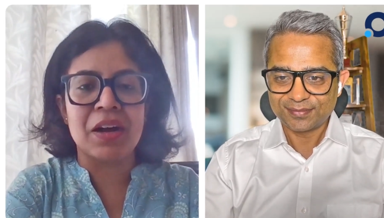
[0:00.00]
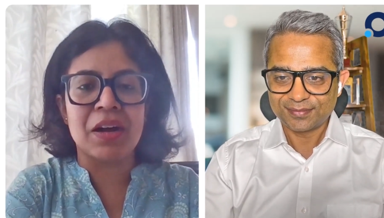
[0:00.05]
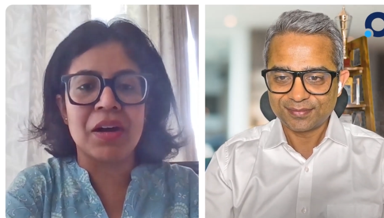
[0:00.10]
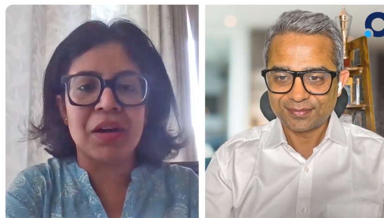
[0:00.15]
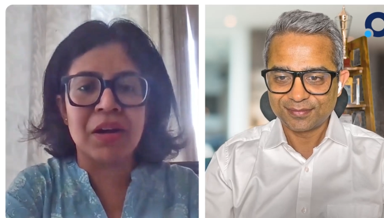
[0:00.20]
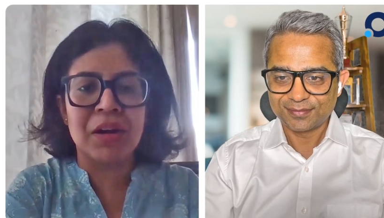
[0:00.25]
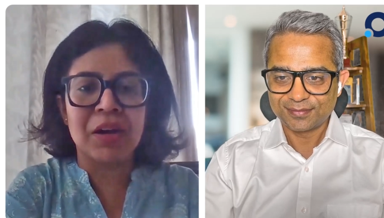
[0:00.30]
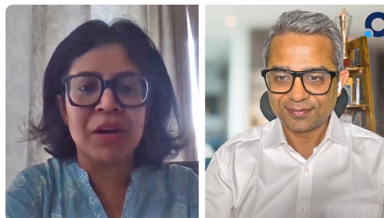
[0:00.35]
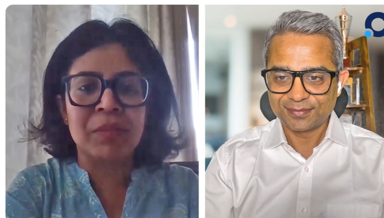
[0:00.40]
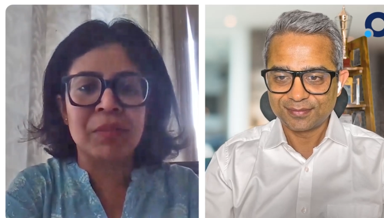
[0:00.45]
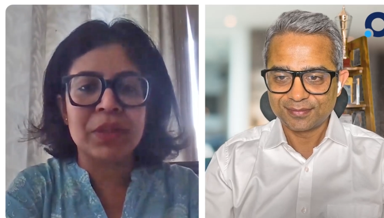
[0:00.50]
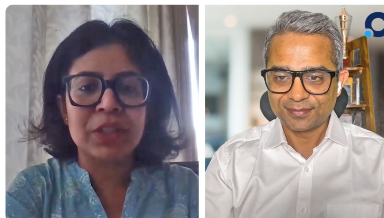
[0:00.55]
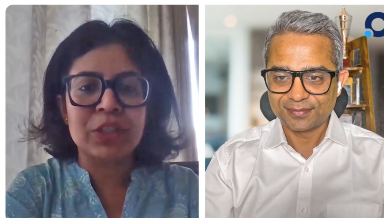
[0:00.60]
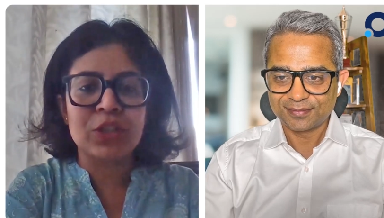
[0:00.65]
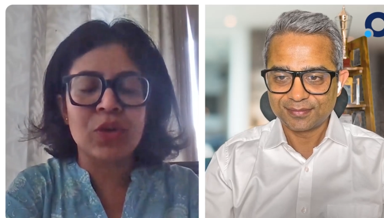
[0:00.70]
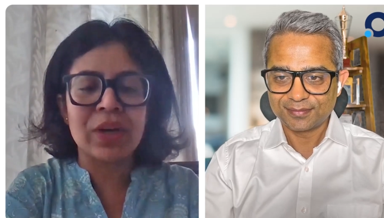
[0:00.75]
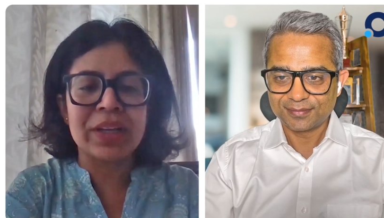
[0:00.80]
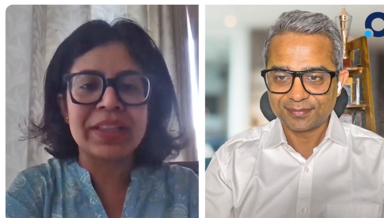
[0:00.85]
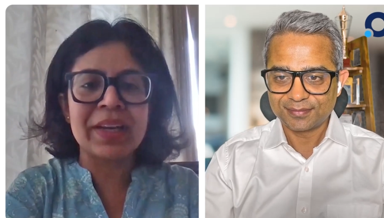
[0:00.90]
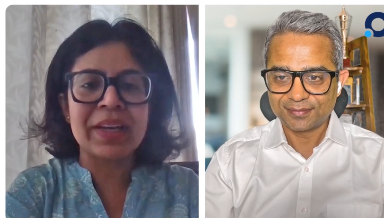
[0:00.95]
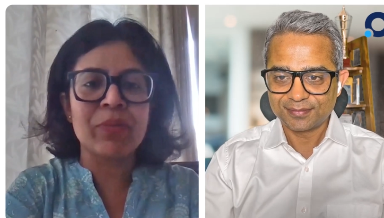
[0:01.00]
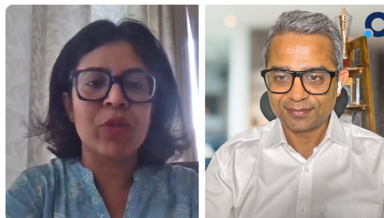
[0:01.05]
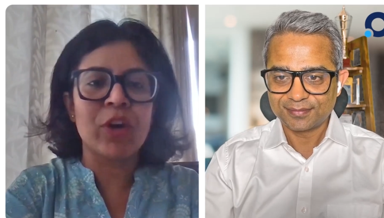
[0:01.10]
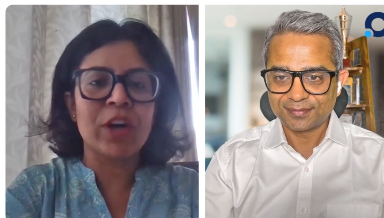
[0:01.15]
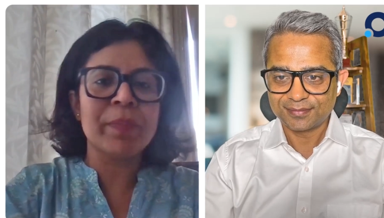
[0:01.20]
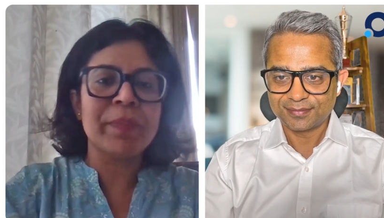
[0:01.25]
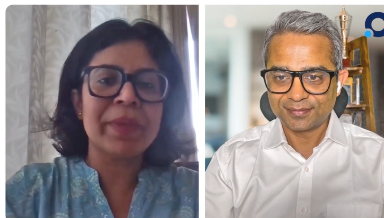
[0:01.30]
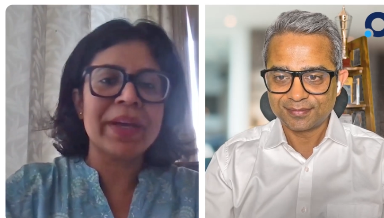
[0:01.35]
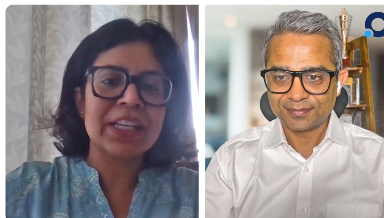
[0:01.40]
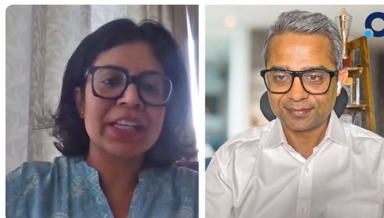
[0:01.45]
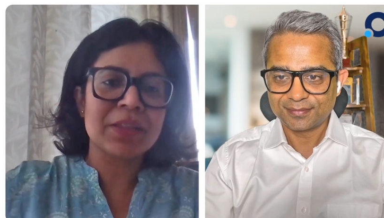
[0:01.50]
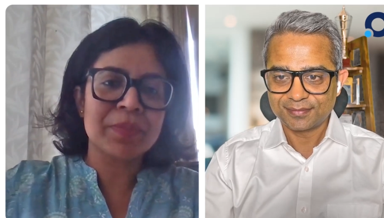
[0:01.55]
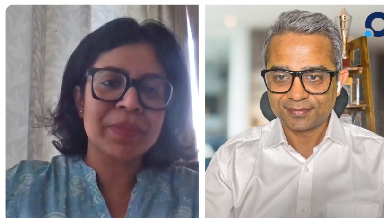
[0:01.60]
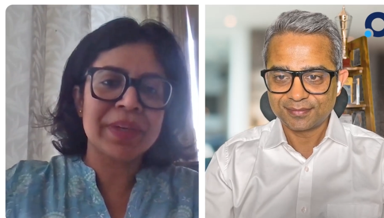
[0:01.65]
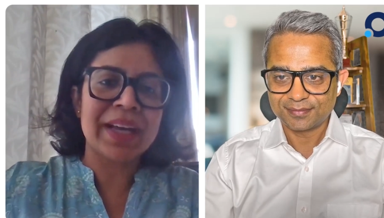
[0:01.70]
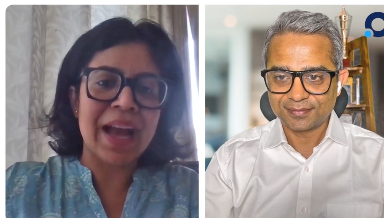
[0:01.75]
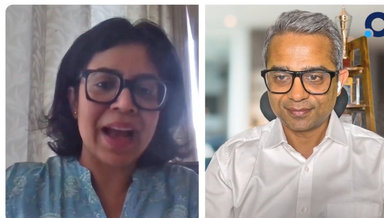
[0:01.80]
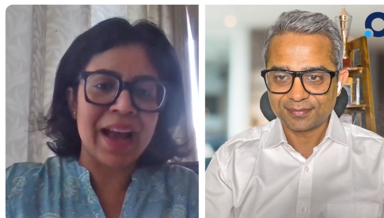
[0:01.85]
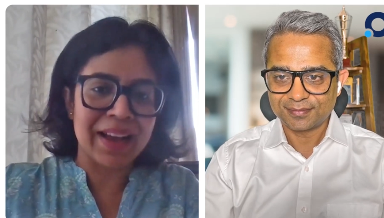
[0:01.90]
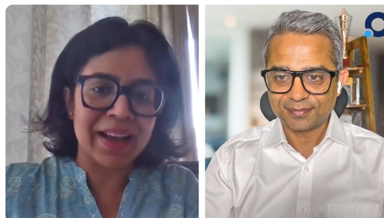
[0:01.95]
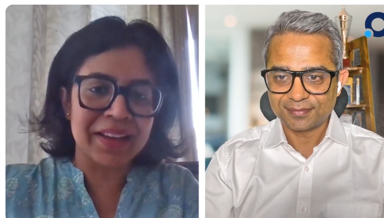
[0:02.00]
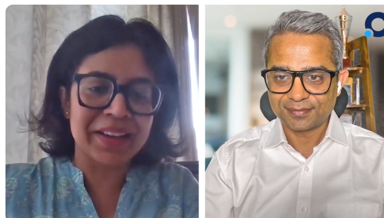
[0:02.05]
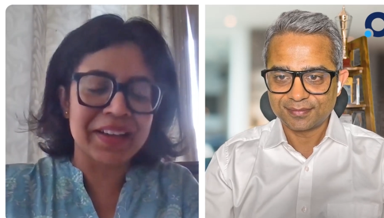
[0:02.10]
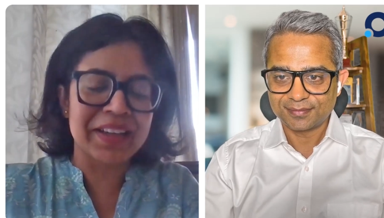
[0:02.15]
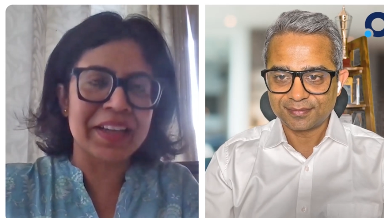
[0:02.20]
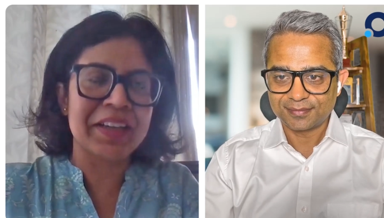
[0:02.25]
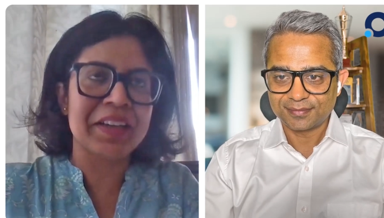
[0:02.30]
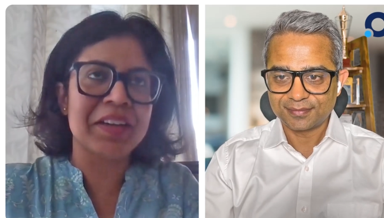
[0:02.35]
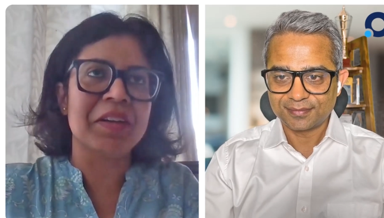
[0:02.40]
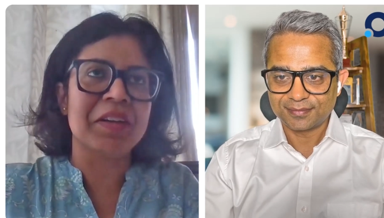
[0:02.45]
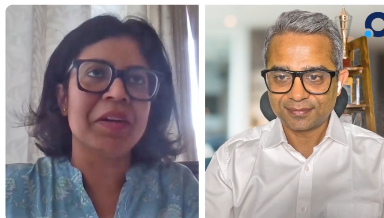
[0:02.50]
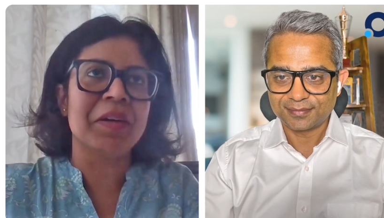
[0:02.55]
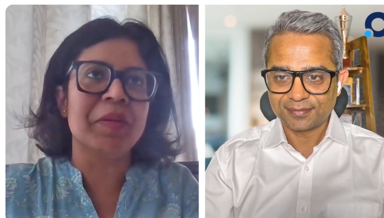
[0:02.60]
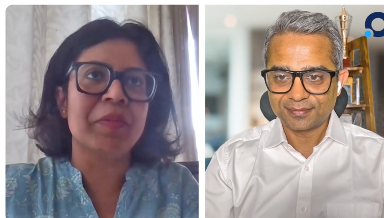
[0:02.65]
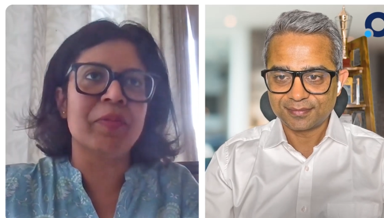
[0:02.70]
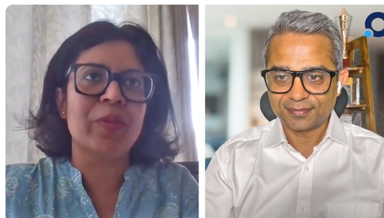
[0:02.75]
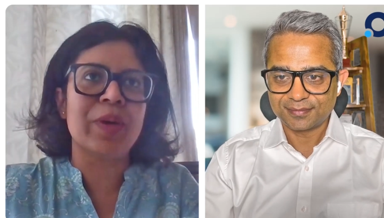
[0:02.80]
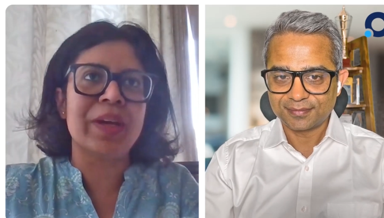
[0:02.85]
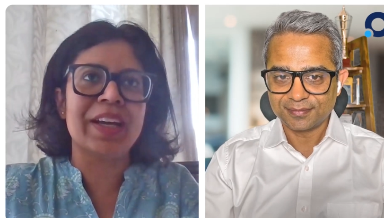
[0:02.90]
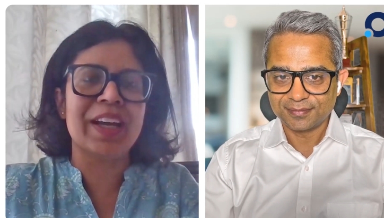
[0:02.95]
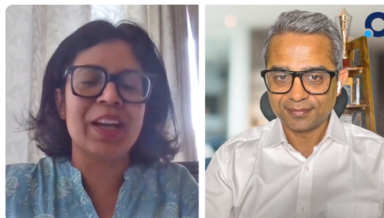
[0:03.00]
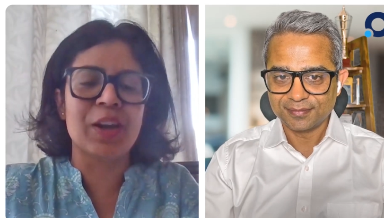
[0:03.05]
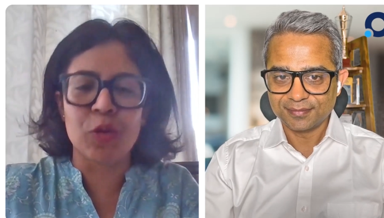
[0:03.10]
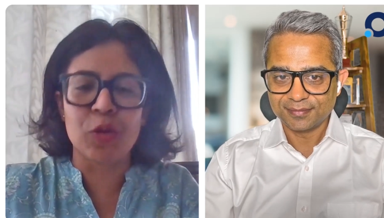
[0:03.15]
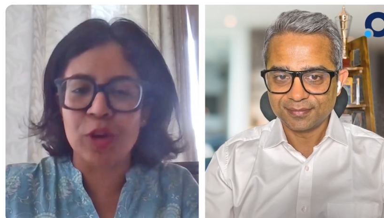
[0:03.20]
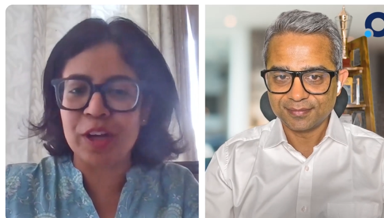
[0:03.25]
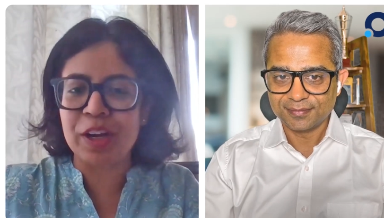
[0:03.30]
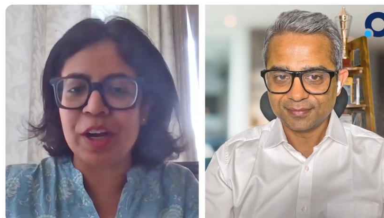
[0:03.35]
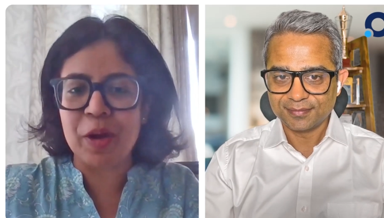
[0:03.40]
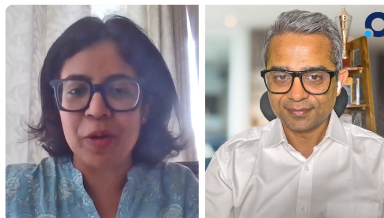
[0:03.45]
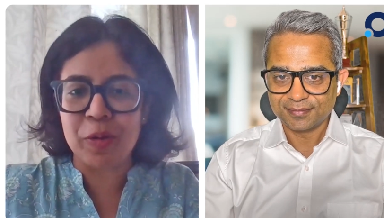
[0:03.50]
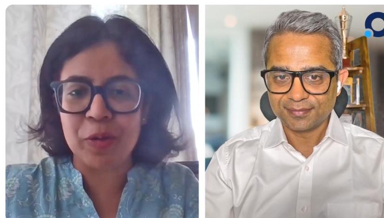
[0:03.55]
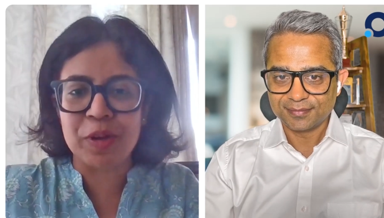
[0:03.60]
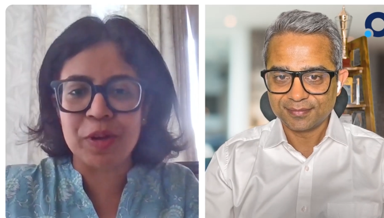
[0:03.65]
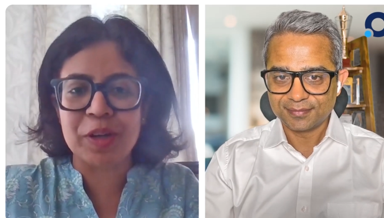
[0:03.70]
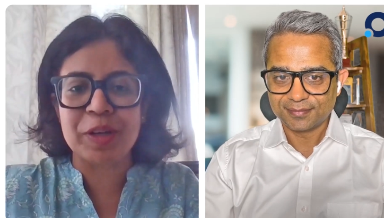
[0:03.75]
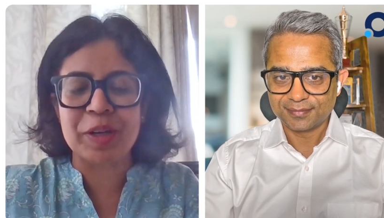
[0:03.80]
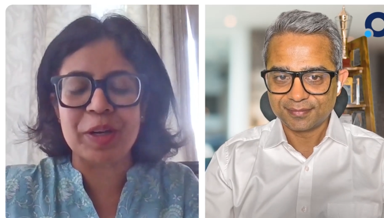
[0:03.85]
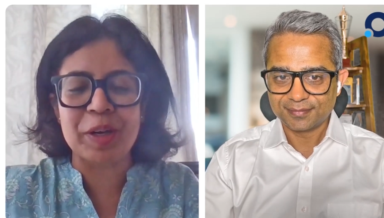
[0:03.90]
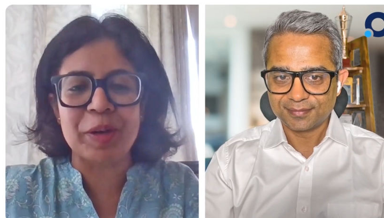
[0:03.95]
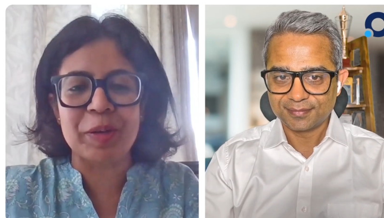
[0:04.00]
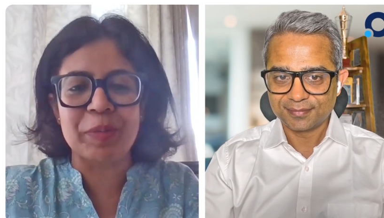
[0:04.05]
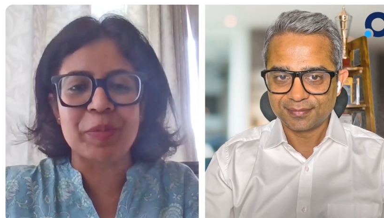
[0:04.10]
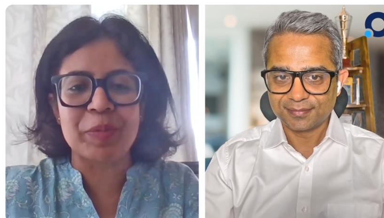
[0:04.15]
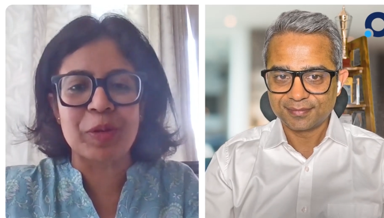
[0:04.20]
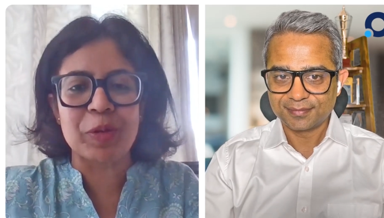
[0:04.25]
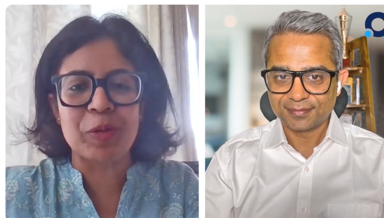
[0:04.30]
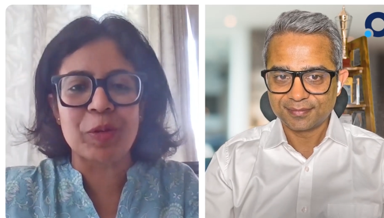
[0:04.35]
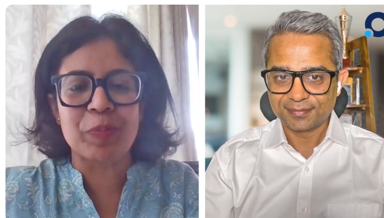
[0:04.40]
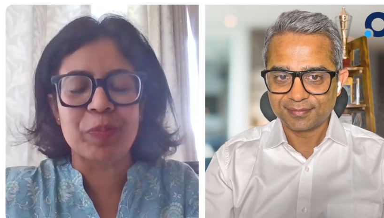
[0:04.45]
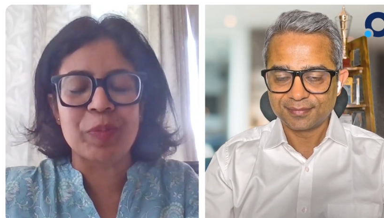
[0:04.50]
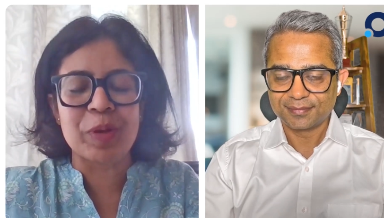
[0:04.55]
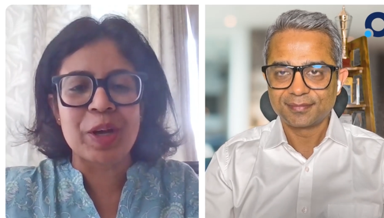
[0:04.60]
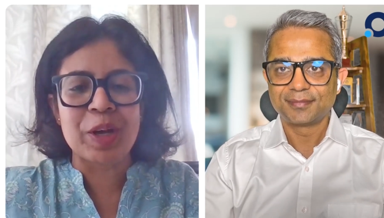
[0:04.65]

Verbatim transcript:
Speaker 1: Um, so I think what makes me angry um, when I look around, uh, you know,